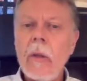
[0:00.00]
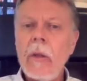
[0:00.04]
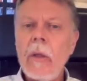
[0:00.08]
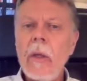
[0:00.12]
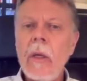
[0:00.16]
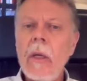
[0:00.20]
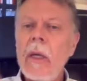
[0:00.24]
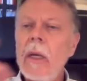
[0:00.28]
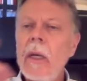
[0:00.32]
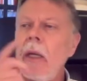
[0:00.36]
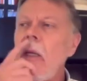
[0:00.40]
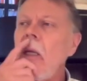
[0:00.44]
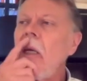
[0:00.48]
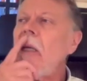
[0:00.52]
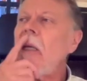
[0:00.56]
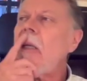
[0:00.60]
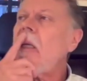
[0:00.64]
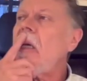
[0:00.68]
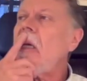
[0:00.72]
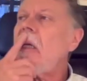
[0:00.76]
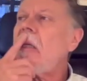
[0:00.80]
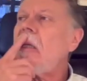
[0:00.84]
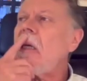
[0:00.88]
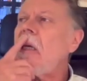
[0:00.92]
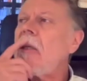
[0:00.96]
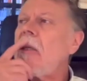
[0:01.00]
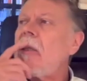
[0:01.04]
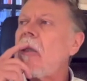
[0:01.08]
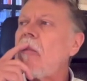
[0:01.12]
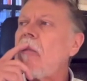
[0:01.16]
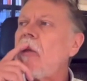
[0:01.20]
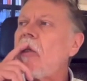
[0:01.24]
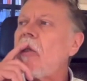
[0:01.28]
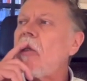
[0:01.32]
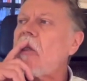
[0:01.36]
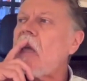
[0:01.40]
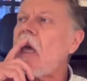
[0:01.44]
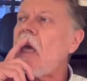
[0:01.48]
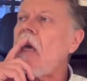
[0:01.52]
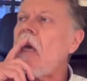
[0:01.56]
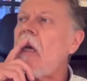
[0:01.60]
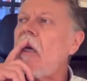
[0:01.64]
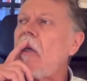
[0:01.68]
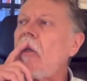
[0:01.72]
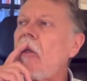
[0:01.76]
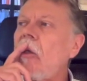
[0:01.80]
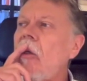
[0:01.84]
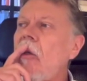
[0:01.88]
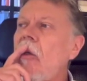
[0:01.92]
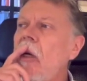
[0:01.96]
It's a
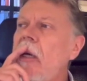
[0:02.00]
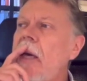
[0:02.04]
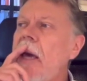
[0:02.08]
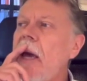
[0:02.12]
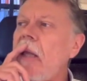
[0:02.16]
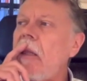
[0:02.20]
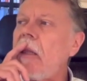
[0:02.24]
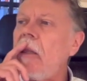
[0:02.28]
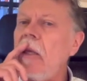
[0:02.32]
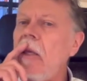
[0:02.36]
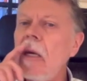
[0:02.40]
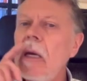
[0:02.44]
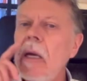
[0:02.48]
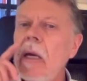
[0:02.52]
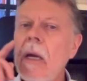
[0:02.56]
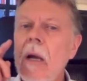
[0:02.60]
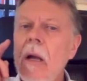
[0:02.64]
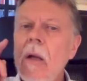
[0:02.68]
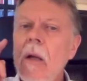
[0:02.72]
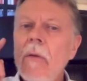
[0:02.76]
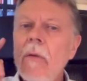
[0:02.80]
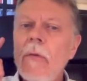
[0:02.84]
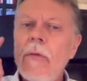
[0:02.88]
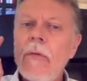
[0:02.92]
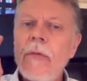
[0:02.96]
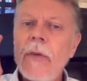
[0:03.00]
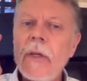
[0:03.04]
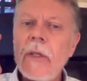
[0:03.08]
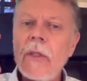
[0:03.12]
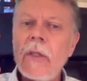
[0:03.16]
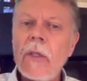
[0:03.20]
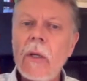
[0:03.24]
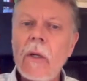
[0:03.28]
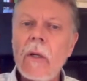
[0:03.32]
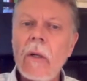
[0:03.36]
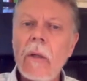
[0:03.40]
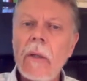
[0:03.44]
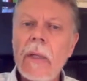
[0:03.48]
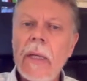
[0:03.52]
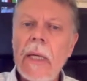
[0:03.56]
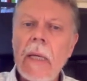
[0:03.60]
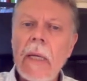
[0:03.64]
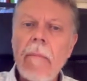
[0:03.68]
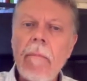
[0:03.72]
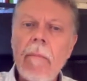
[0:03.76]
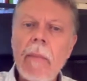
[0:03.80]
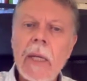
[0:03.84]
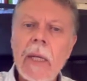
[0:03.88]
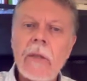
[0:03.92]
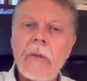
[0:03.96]
mistake to look at the physical
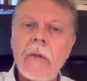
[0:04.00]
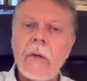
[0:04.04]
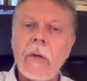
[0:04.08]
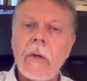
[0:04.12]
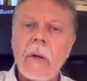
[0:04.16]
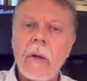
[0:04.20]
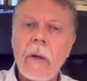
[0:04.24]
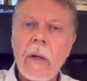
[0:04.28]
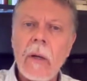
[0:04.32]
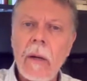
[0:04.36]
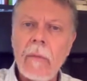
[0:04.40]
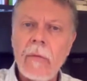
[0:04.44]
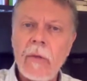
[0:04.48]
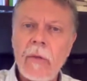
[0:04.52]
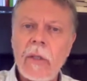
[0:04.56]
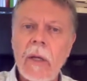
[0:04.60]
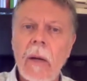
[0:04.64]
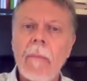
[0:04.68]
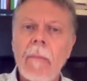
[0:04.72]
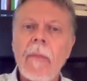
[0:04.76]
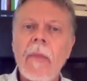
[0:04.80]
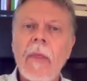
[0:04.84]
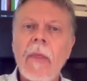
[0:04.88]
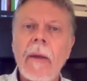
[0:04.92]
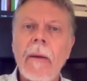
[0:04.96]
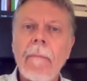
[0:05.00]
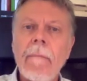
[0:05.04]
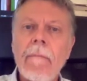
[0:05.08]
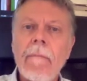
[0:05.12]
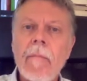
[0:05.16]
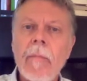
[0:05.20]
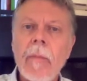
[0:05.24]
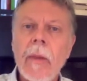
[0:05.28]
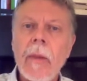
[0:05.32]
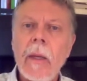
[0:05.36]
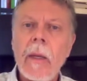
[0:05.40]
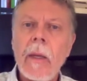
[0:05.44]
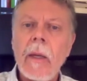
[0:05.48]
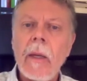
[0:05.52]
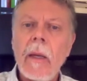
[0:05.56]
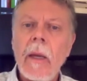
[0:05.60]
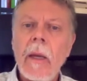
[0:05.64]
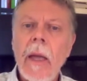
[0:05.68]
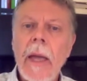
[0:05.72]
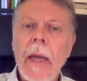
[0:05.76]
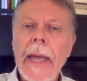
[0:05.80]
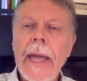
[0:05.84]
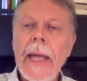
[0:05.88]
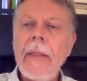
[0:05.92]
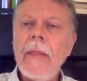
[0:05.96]
emitter of something,
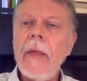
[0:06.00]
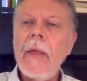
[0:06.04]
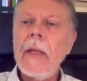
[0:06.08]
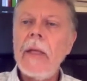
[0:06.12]
and